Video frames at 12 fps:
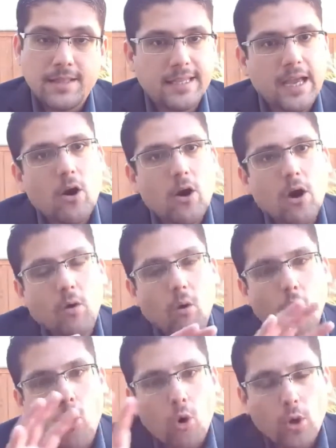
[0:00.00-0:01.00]
They are
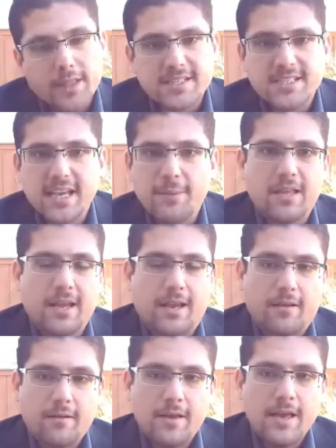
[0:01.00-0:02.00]
all the same
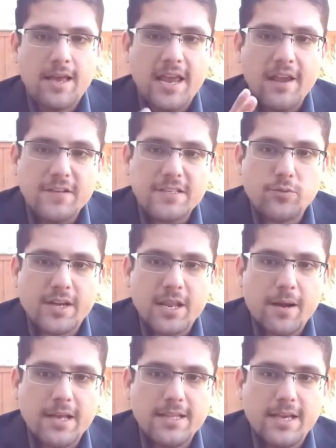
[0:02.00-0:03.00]
thing. If it's
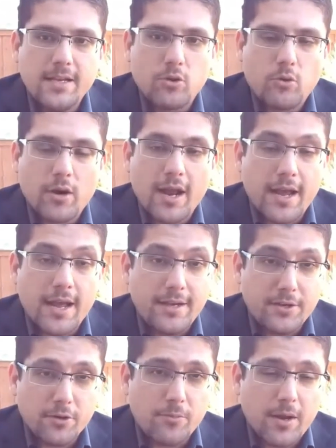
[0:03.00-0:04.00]
written by the editor,
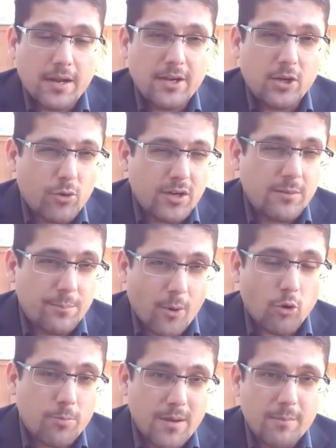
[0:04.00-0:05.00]
editor editorial
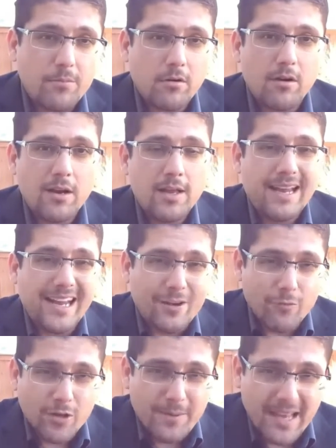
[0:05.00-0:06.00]
board member,
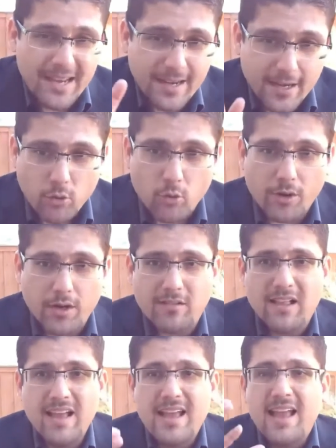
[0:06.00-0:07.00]
it will be an
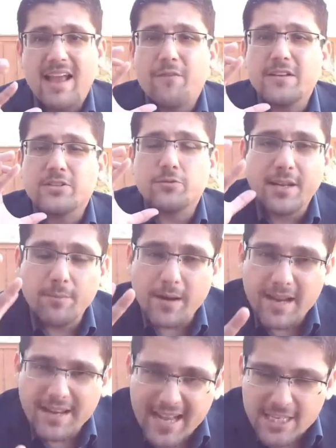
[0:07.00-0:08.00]
editorial. If it's written
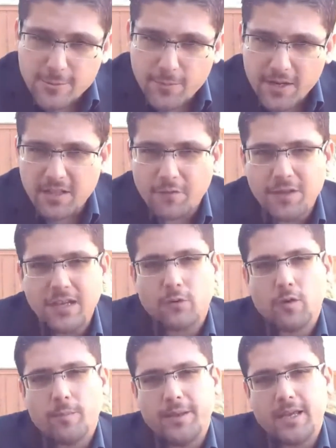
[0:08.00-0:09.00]
by an expert in the field,
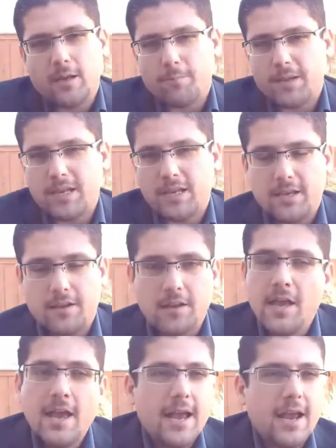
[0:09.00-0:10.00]
it will be an opinion.
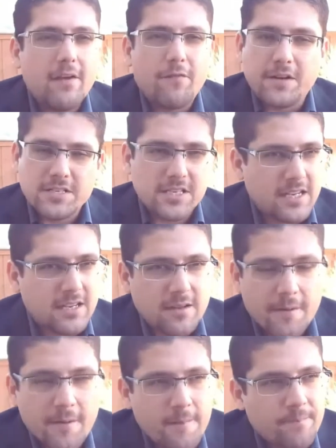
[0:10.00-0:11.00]
If it's
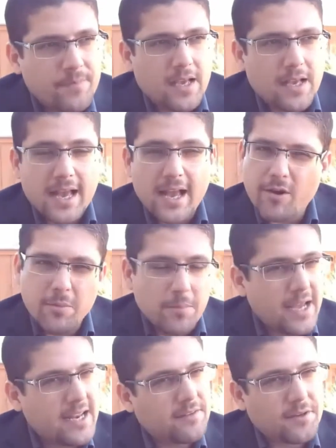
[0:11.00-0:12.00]
an uh, uh written
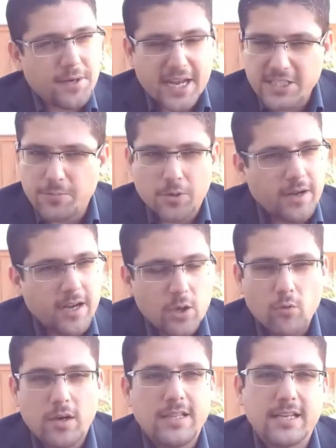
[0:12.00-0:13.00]
by another expert or
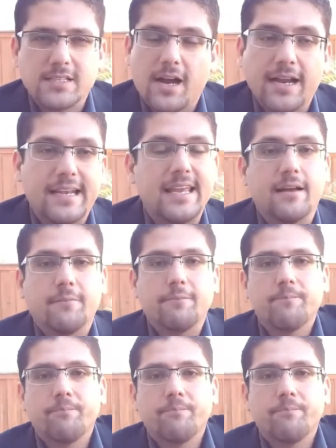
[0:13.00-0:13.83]
anyone, that's idea.